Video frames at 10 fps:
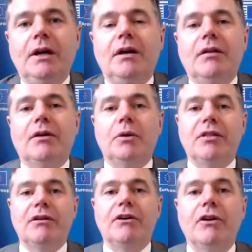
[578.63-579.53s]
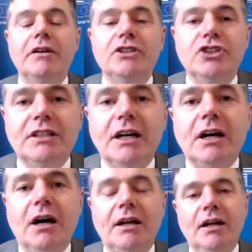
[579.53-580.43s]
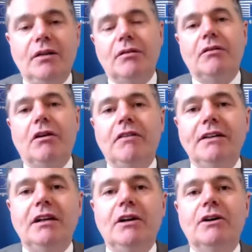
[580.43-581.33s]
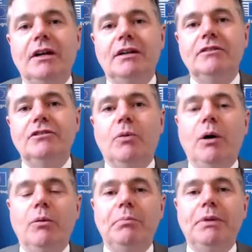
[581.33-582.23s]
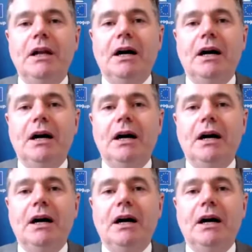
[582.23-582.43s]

So it's encouraging that colleagues are already looking to what